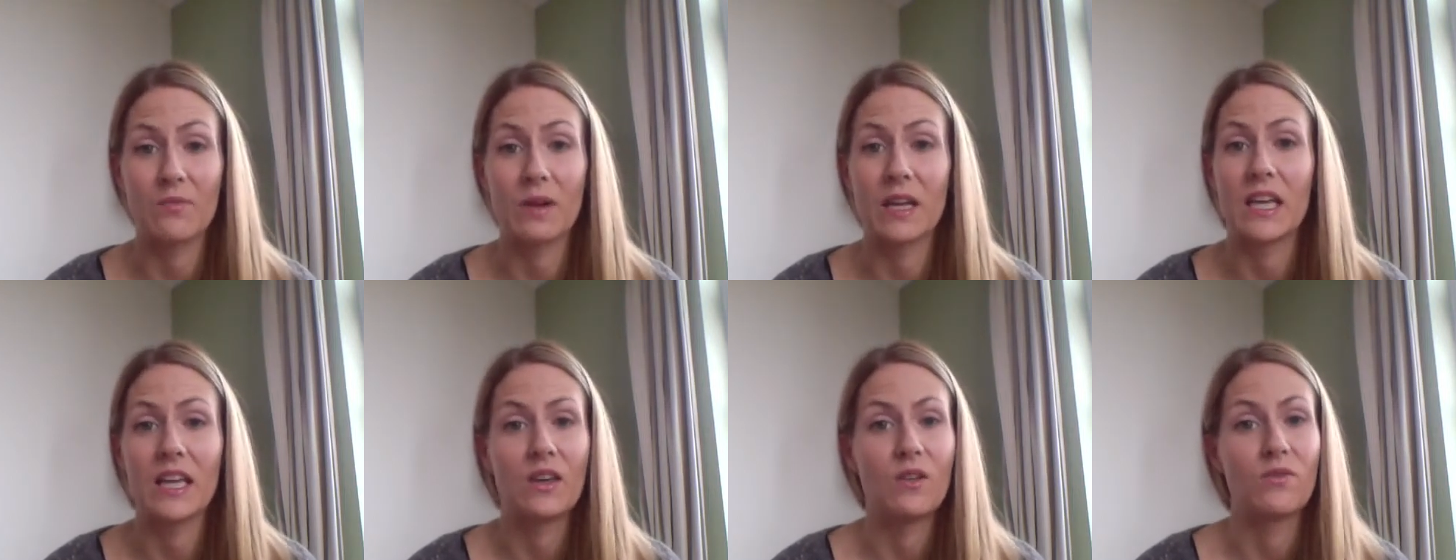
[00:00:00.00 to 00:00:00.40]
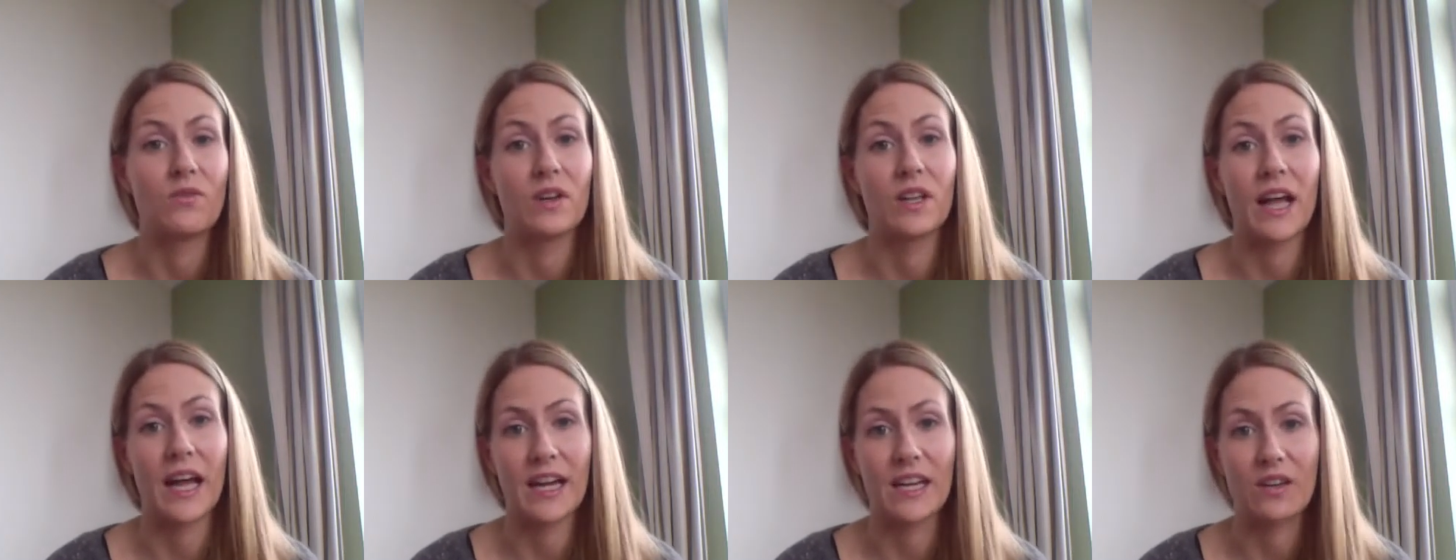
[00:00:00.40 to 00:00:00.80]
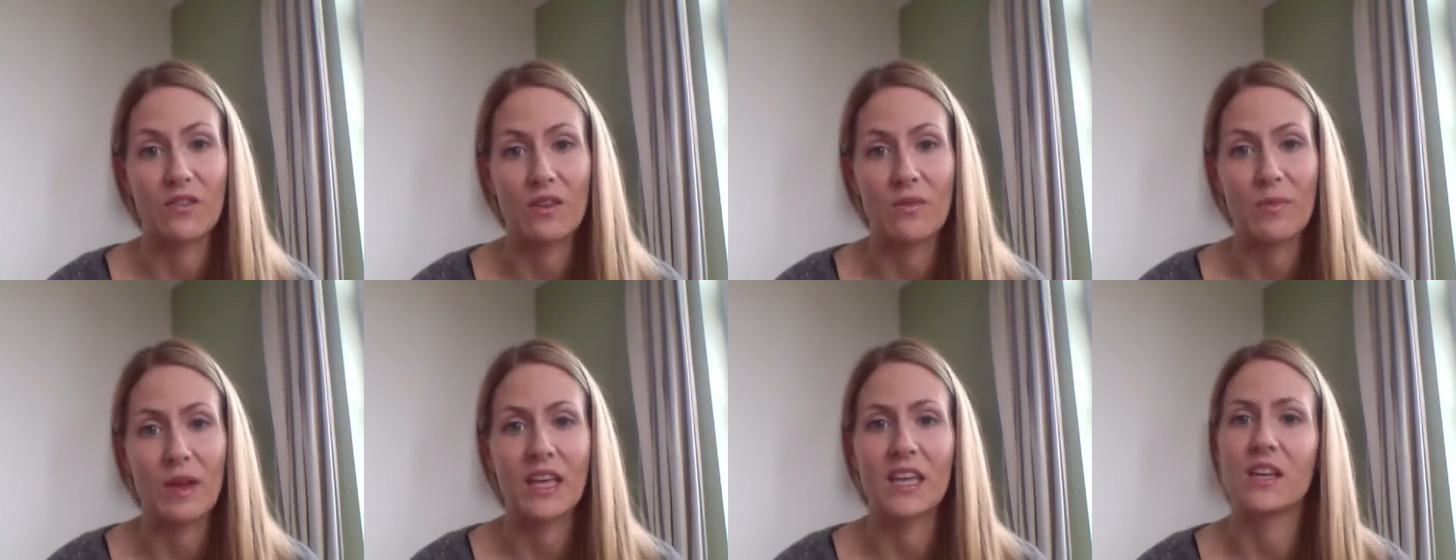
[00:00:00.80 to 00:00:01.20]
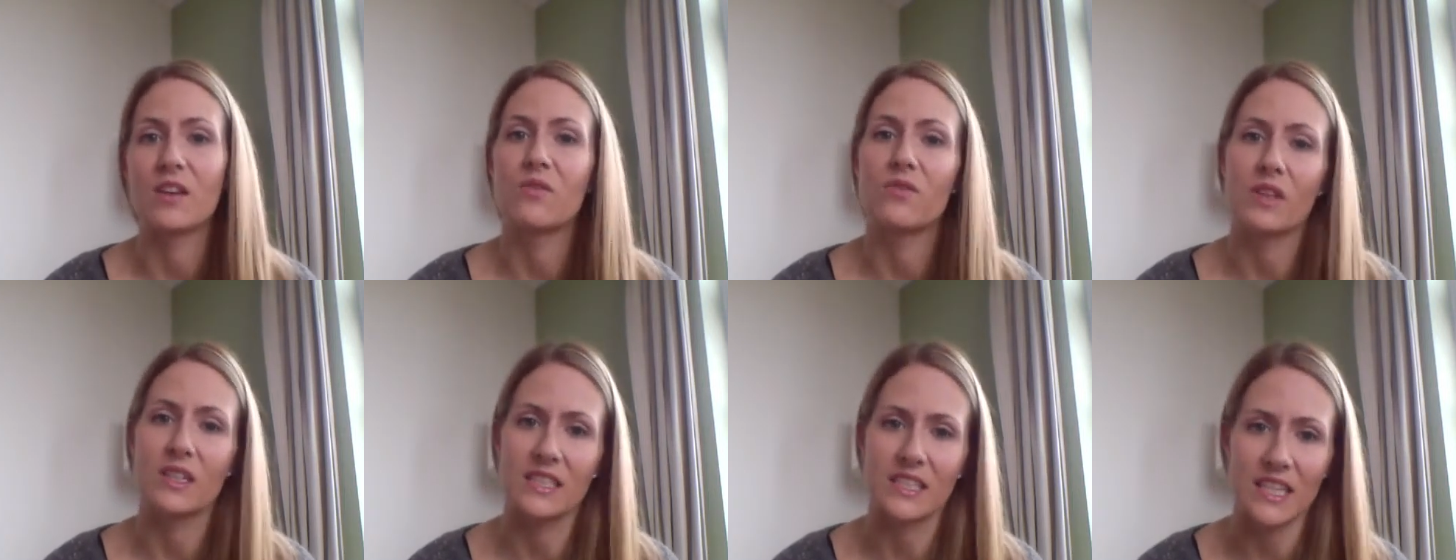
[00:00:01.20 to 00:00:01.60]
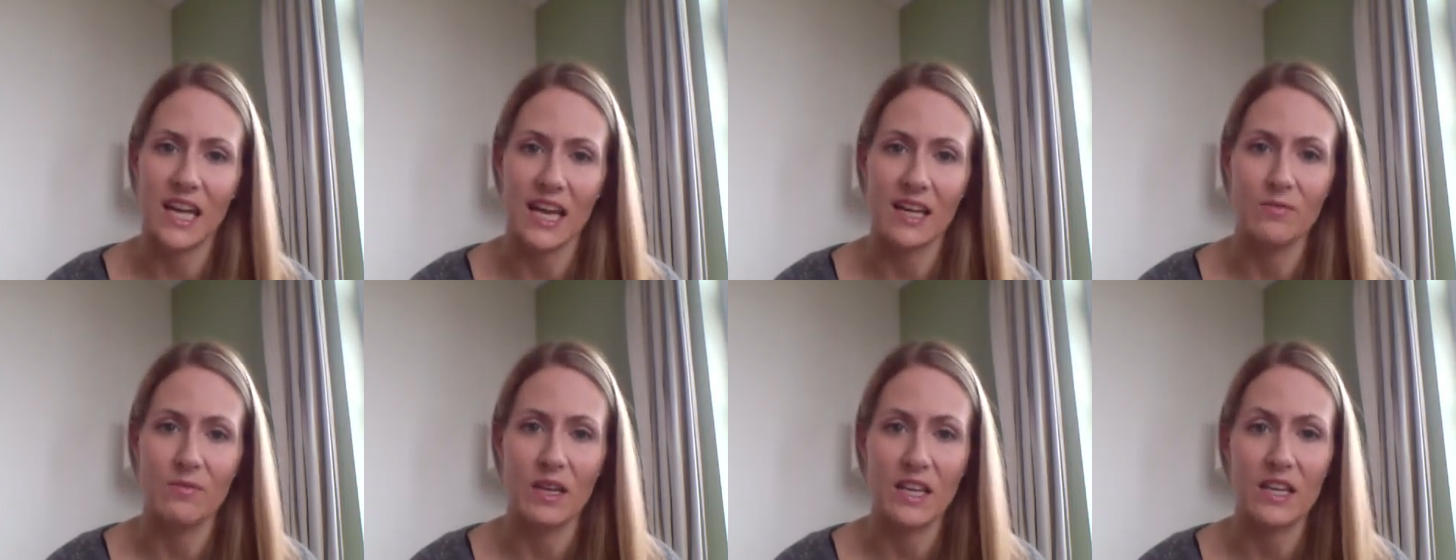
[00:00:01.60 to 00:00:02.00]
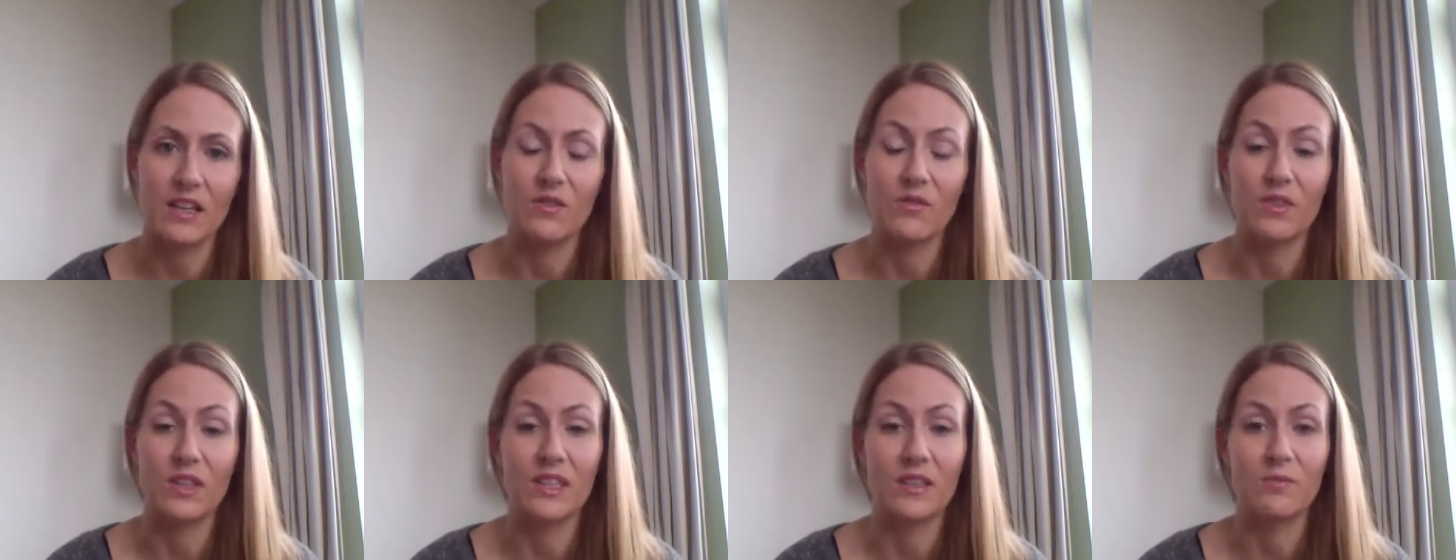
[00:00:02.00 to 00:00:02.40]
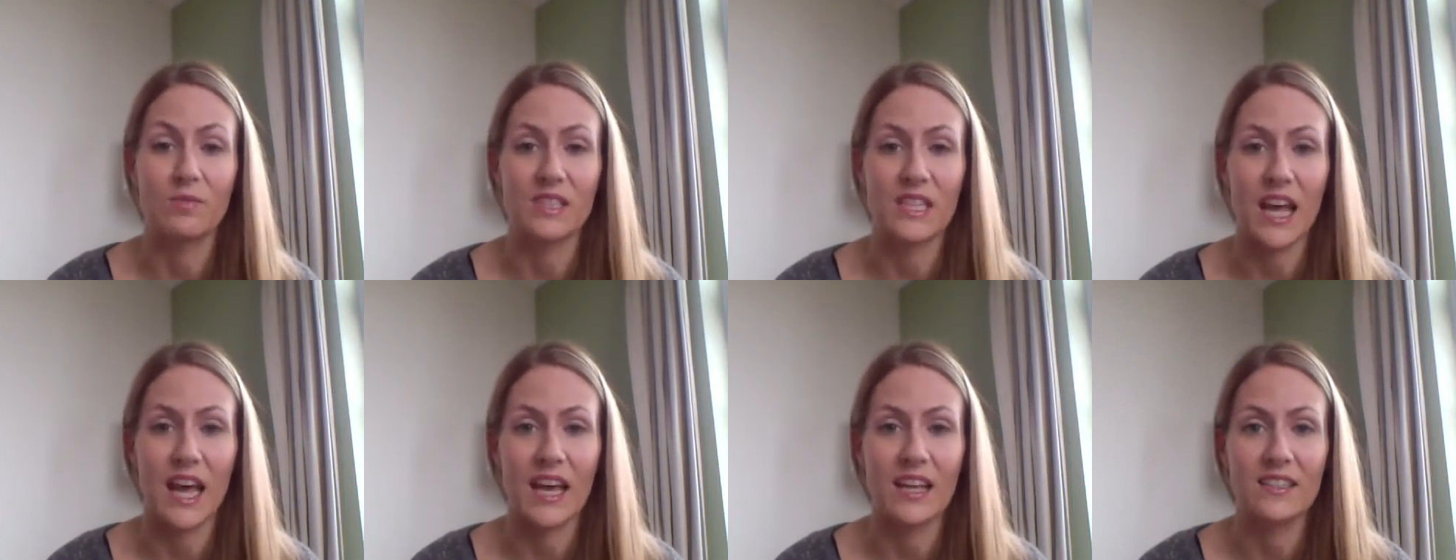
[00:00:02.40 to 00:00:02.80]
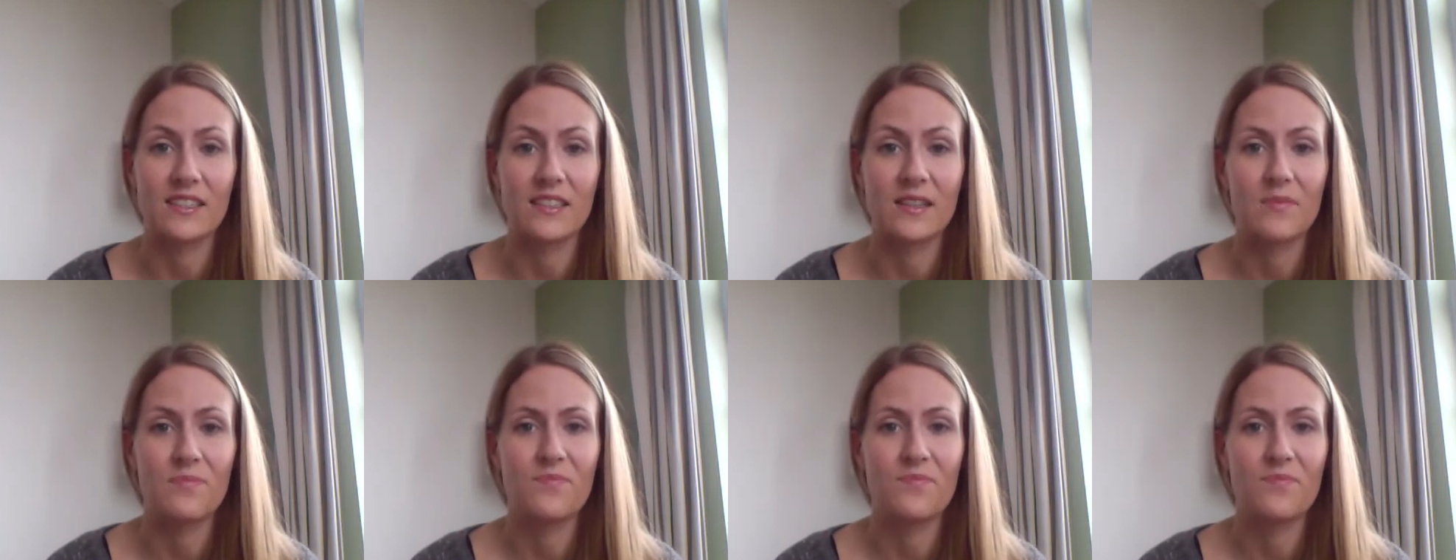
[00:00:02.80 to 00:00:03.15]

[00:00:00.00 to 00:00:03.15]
making you feel angry, making you feel sad, making you feel upset.